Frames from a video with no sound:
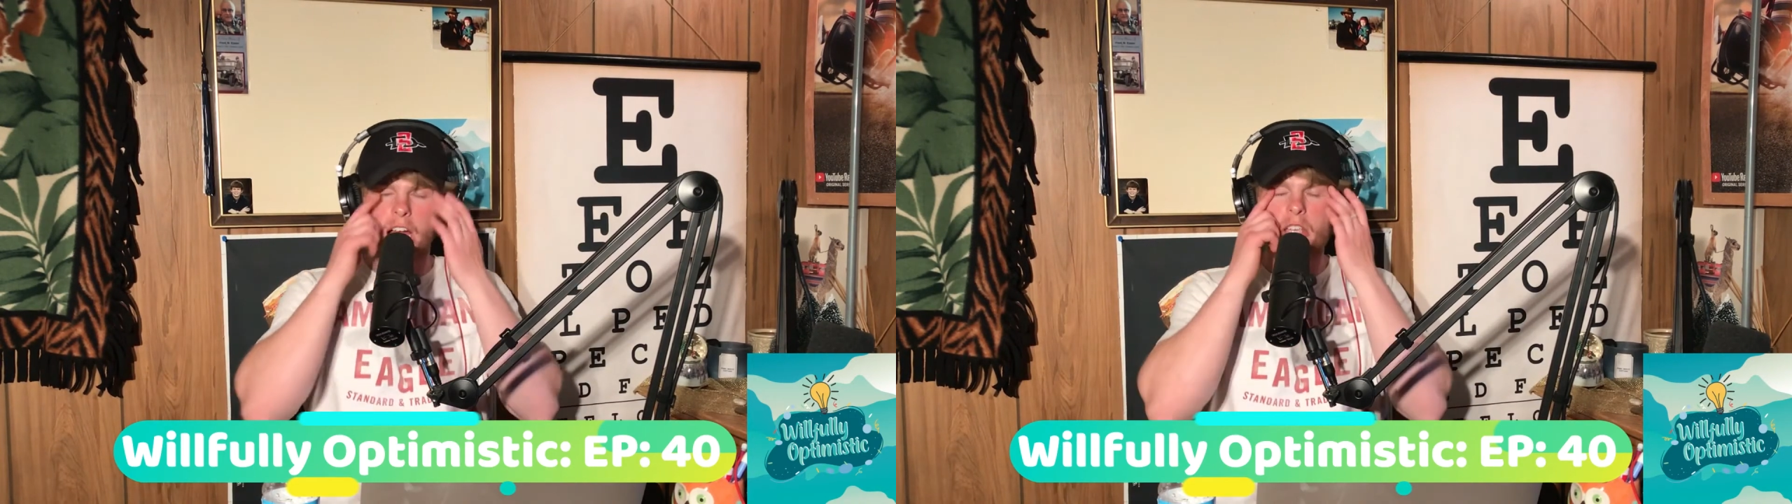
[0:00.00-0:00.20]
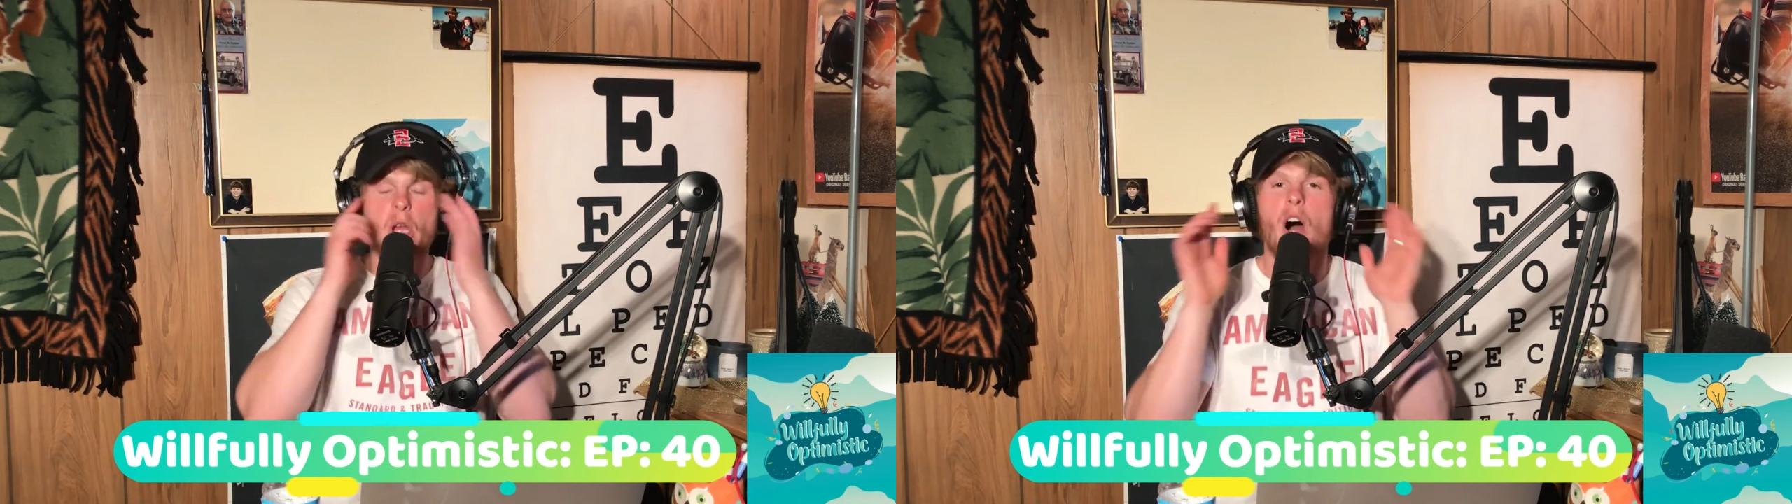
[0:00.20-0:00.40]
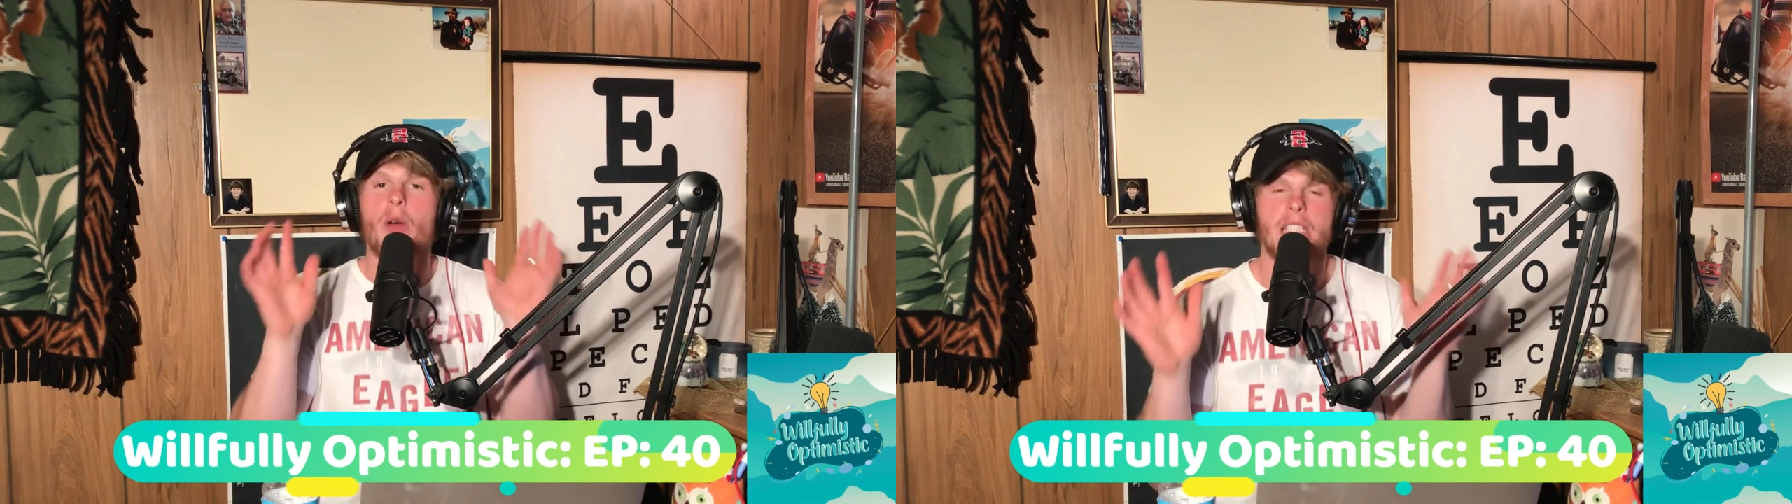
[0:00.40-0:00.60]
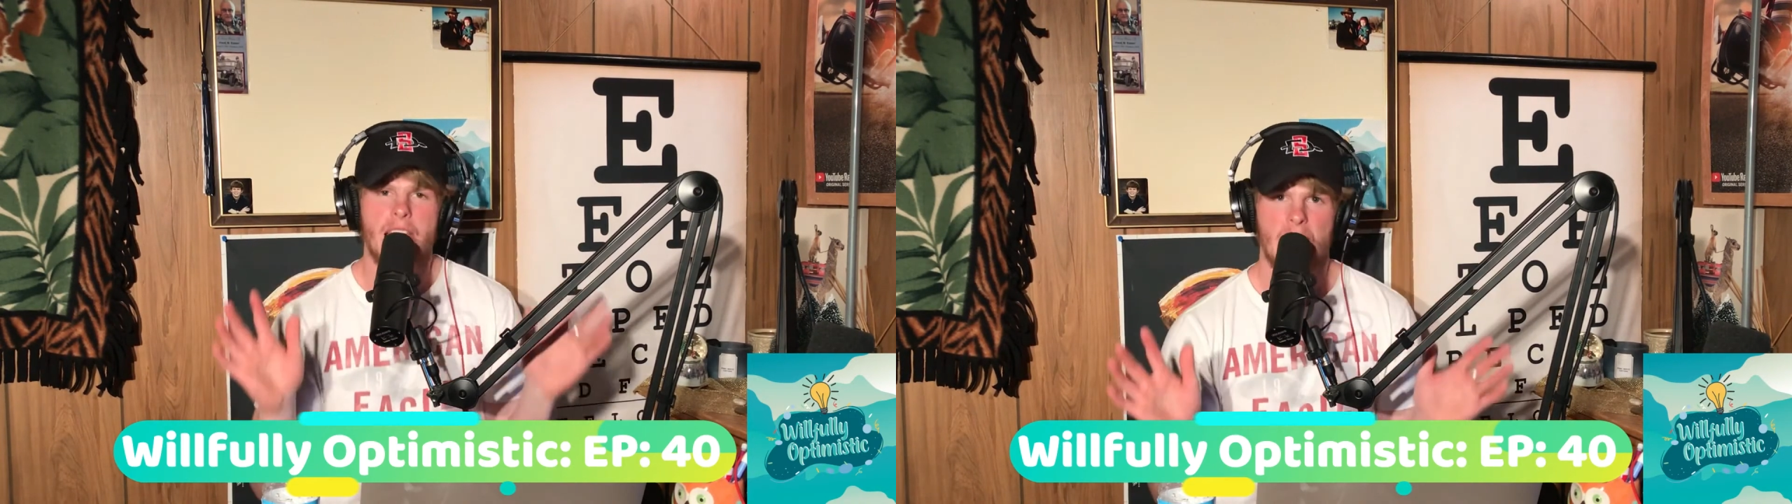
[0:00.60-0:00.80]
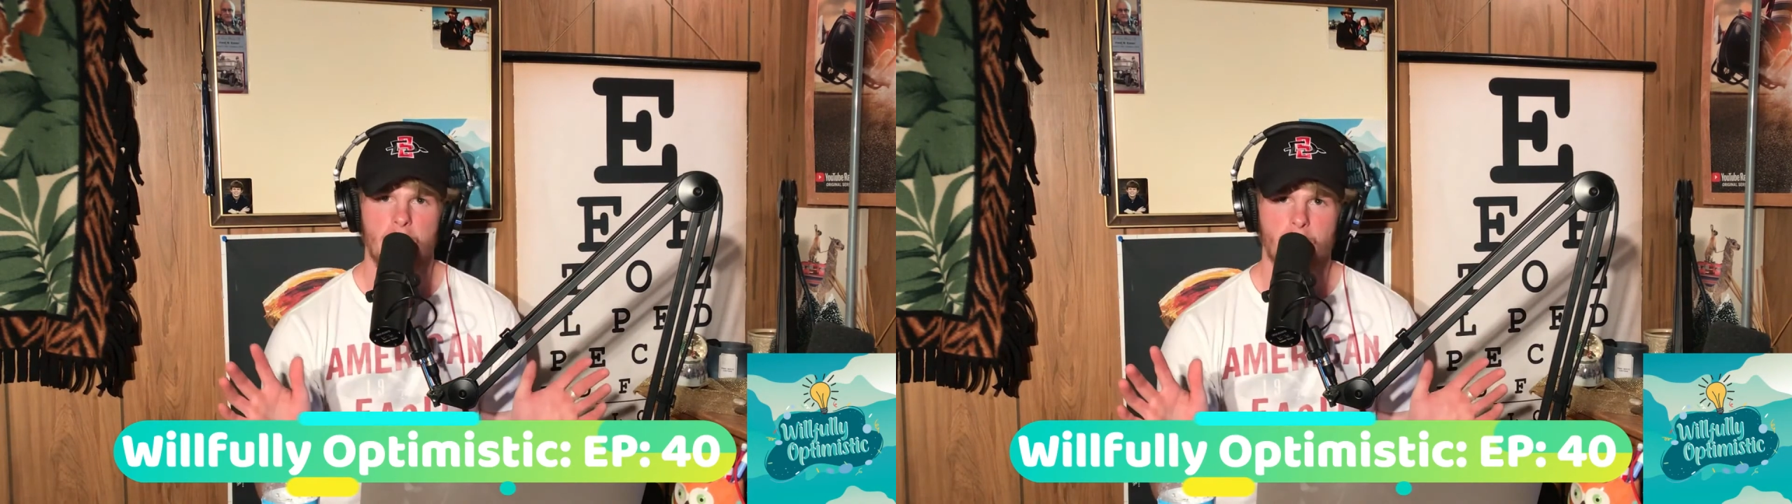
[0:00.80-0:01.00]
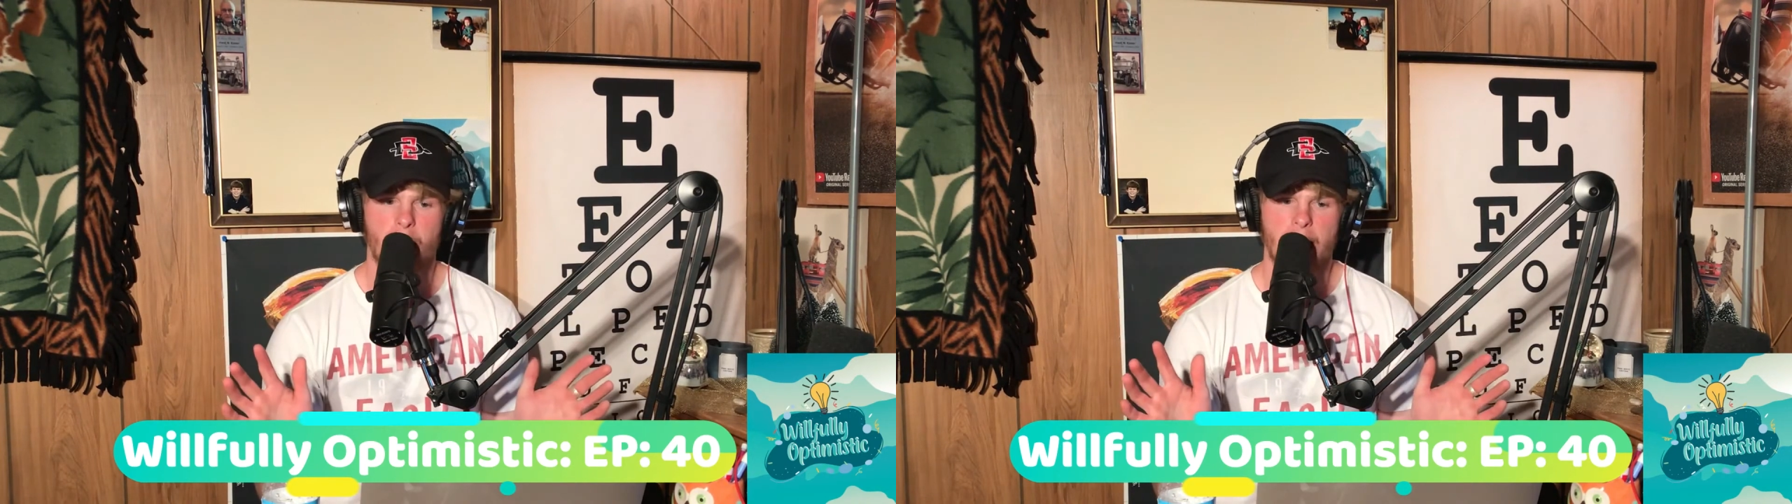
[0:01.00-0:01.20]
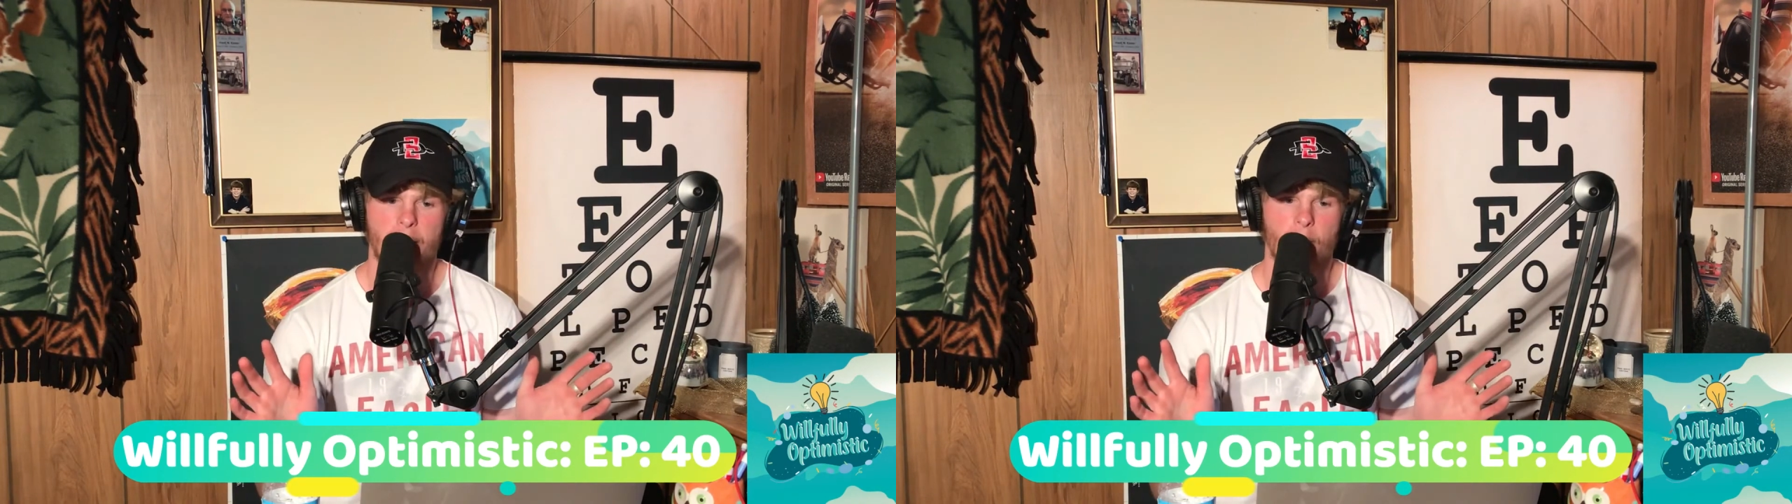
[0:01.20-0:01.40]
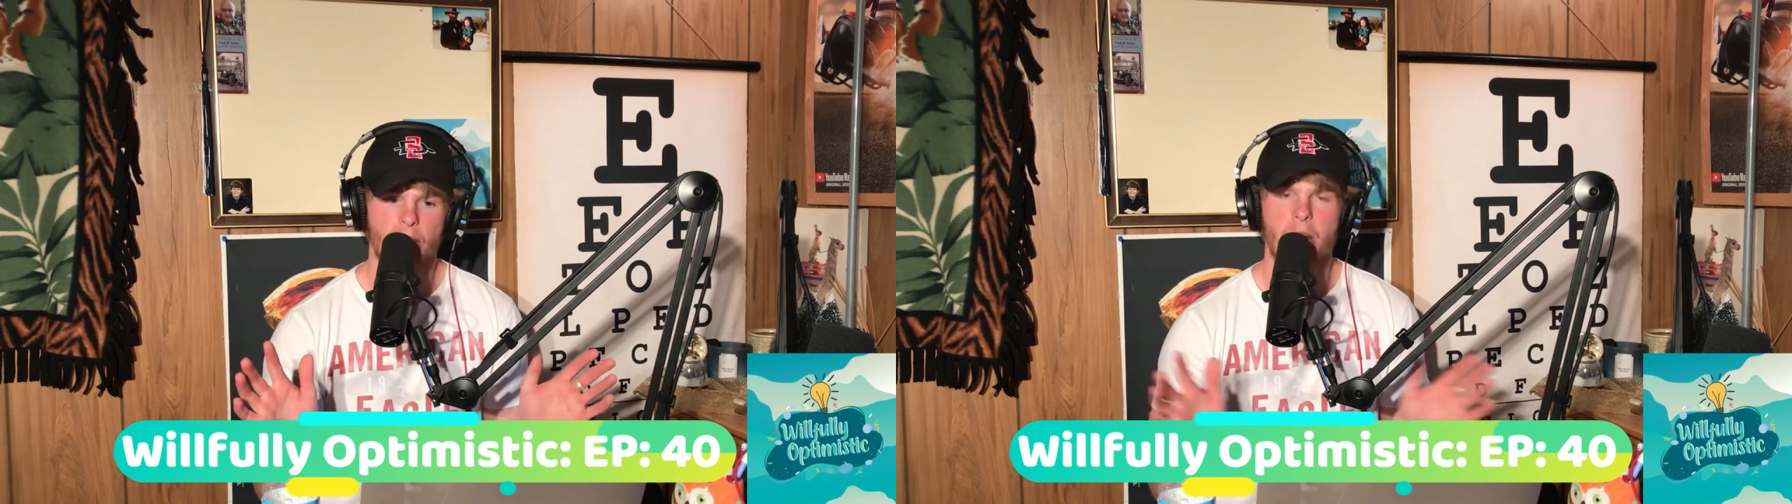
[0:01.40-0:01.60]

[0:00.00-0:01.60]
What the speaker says: You always see animals playing.